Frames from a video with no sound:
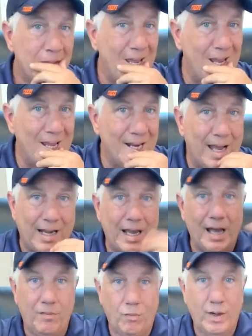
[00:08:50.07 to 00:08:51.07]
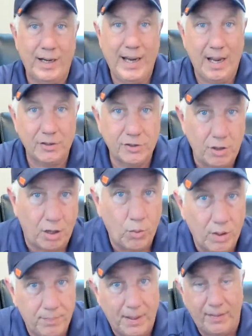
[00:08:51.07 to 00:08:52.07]
And I got one account to start
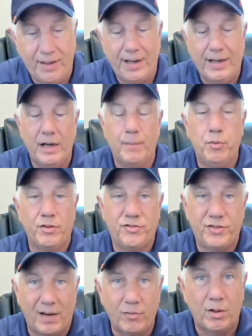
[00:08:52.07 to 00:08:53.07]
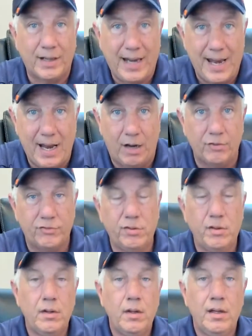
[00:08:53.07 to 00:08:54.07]
with, but then I ended up with several accounts
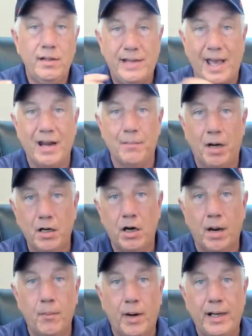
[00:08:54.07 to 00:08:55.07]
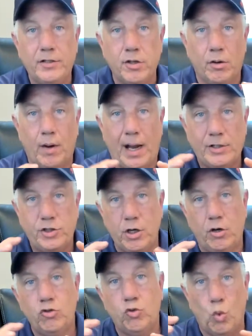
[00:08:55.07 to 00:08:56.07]
down in Montgomery. So I
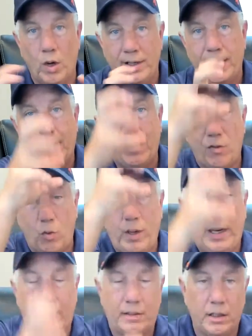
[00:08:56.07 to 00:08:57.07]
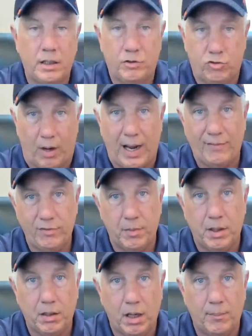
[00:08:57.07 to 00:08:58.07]
chose one day of the week to drive to
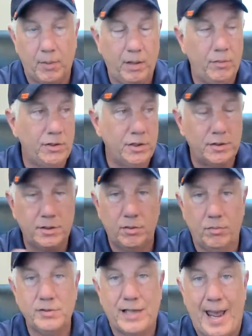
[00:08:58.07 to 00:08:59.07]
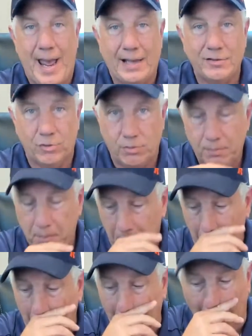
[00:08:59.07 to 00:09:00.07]
Montgomery, it was a hassle.
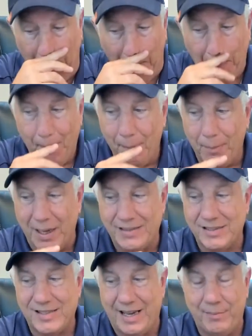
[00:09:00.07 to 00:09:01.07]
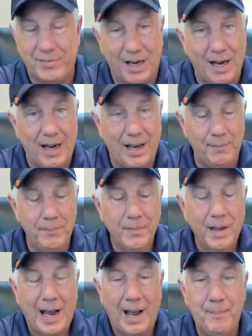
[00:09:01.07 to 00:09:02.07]
But at the same time,
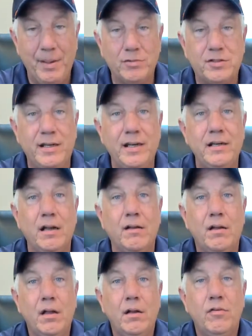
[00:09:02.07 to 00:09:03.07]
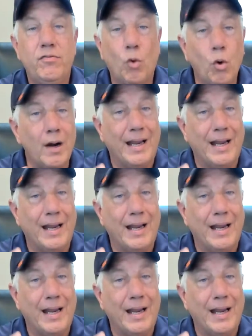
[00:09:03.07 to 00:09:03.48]
I built it into 4